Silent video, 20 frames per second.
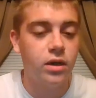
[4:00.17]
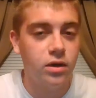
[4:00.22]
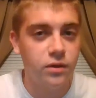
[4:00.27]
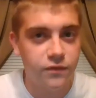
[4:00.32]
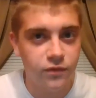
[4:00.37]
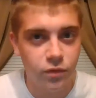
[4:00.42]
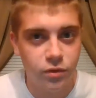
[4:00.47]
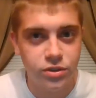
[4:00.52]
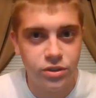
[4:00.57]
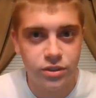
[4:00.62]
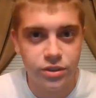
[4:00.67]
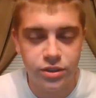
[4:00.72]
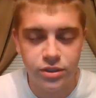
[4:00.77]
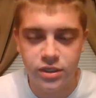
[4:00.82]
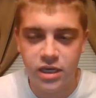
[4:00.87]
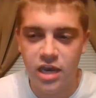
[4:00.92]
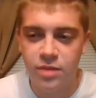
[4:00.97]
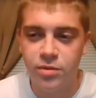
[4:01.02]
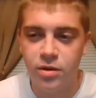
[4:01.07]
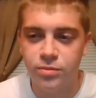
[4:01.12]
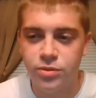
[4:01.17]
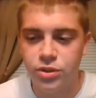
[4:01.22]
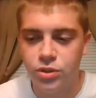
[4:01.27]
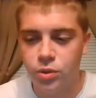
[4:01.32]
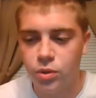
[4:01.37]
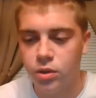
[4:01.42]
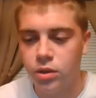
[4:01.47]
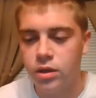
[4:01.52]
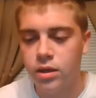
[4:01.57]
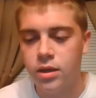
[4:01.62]
7. Unfortunate, just
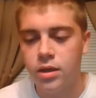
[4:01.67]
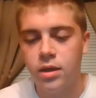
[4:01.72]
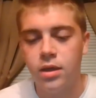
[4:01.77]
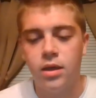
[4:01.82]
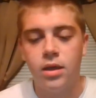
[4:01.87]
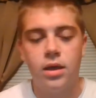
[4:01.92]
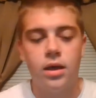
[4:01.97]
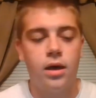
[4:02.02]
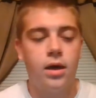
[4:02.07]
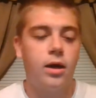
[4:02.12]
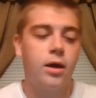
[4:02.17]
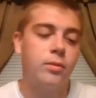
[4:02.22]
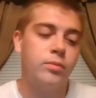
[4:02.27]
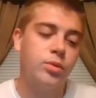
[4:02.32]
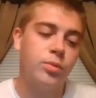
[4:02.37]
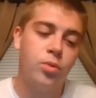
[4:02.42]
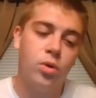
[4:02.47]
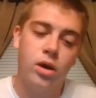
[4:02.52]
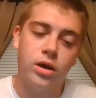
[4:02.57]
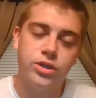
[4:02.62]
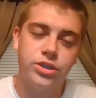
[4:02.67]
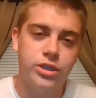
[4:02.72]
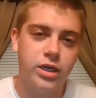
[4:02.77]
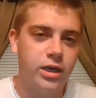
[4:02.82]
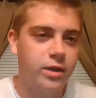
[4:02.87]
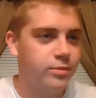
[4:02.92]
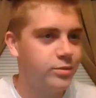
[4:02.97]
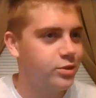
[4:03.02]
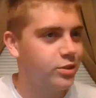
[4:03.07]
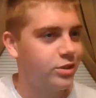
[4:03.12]
came up short.
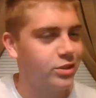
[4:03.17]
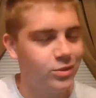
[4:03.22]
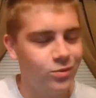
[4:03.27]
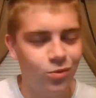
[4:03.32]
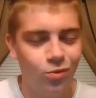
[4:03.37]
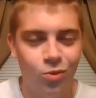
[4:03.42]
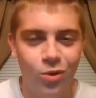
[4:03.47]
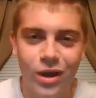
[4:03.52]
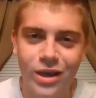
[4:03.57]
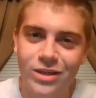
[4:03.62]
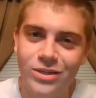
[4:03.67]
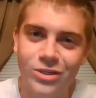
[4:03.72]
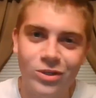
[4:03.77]
LeBron James, just